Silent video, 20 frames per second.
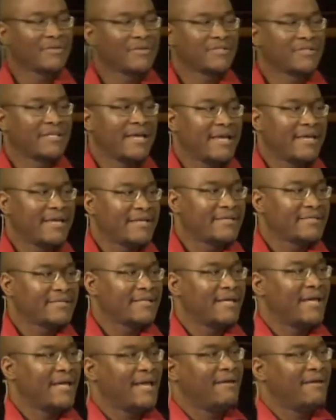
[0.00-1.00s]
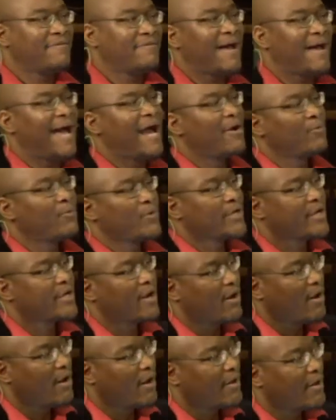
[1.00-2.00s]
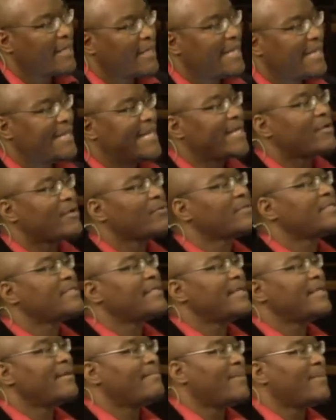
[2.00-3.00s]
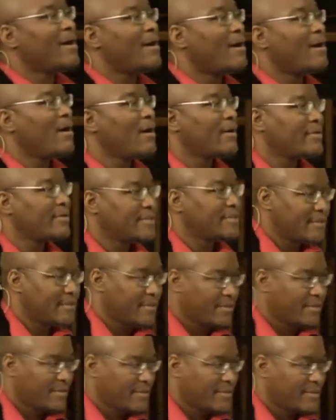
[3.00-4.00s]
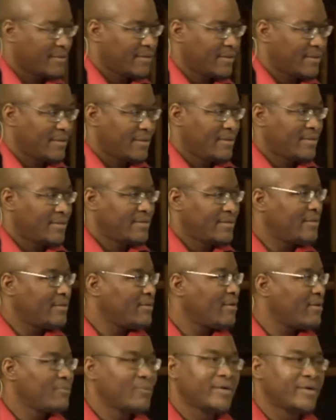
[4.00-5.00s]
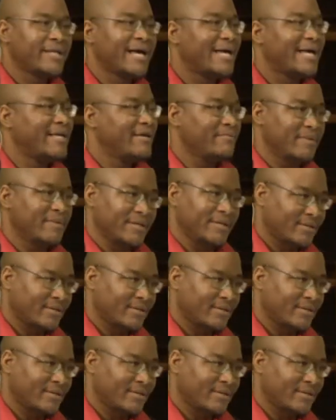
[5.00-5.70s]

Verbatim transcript: says, if I regard iniquity in my heart, the Lord will not hear me.